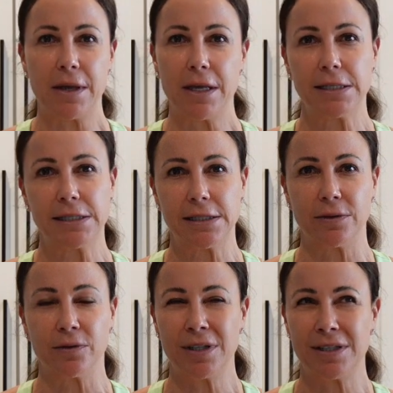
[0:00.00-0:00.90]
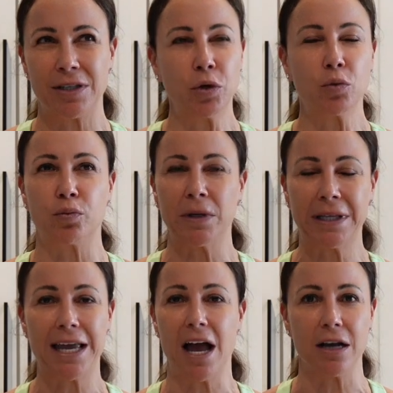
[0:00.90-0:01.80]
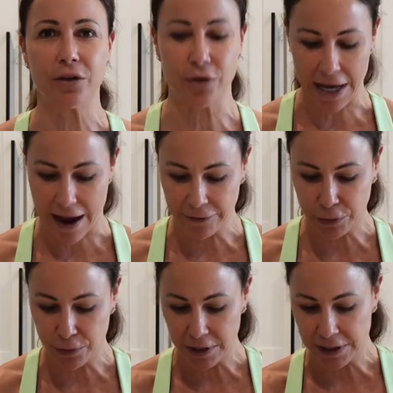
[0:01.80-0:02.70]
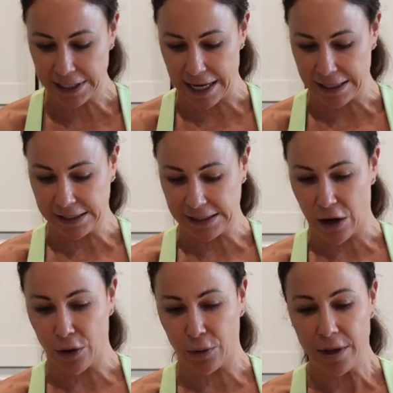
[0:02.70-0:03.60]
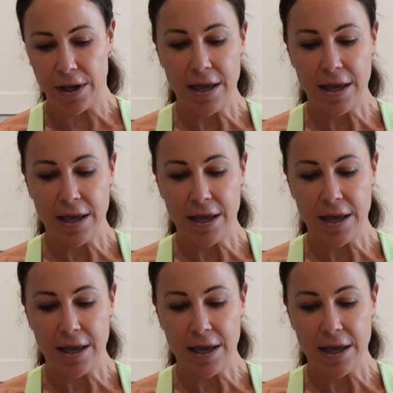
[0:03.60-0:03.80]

me still really hungry afterwards. And so